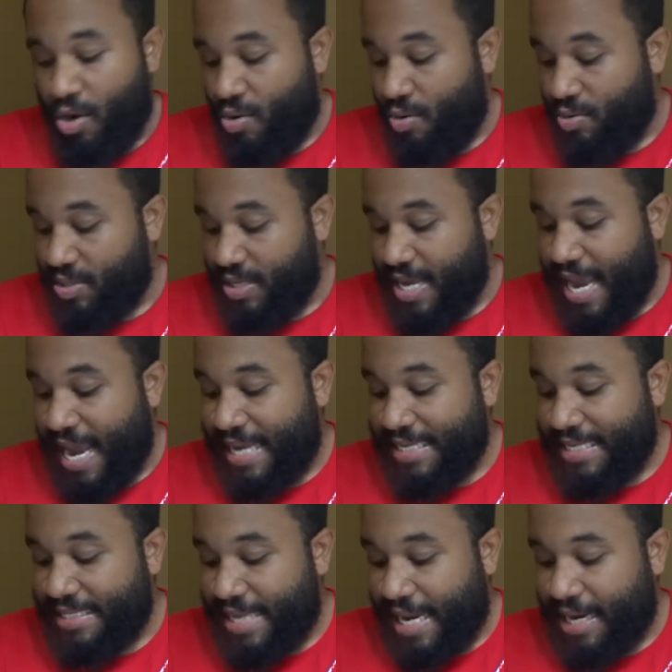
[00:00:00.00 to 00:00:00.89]
who's the
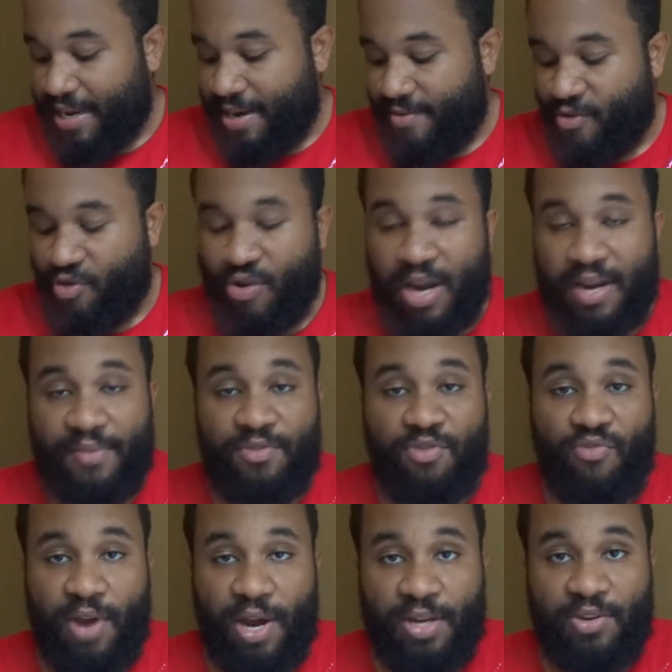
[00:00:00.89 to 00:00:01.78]
executive creative
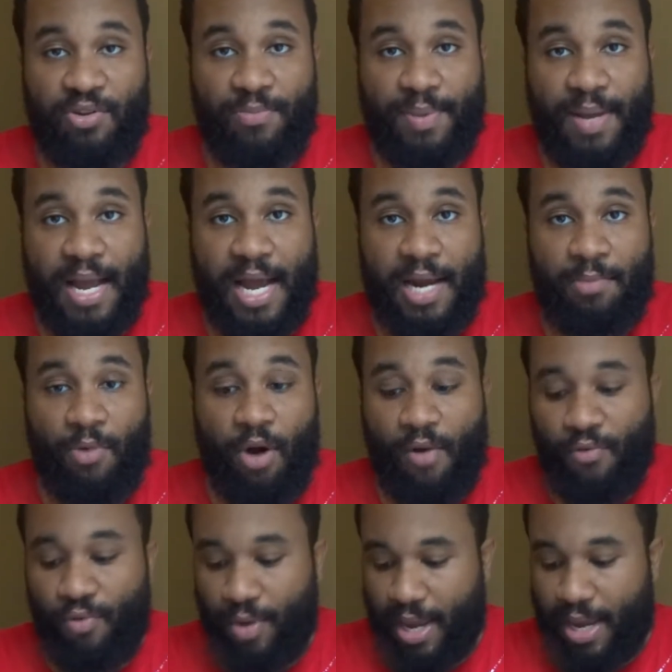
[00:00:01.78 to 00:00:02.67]
director behind
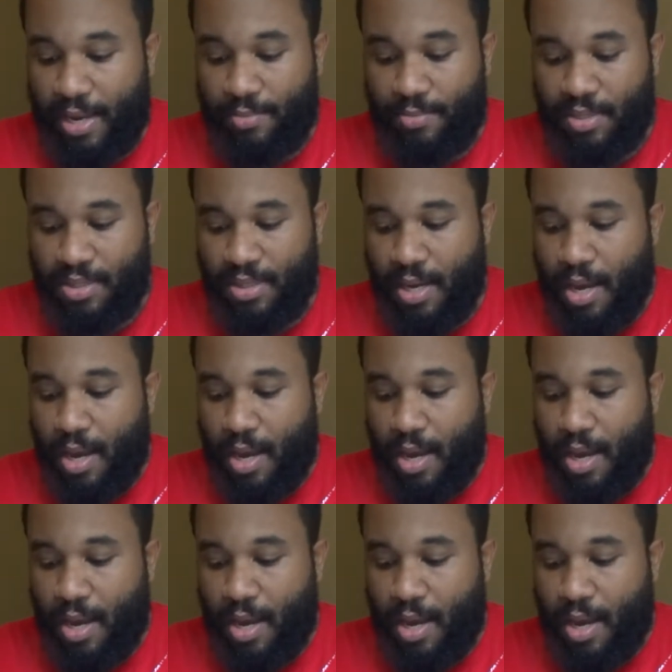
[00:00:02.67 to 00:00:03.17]
Marvel Games.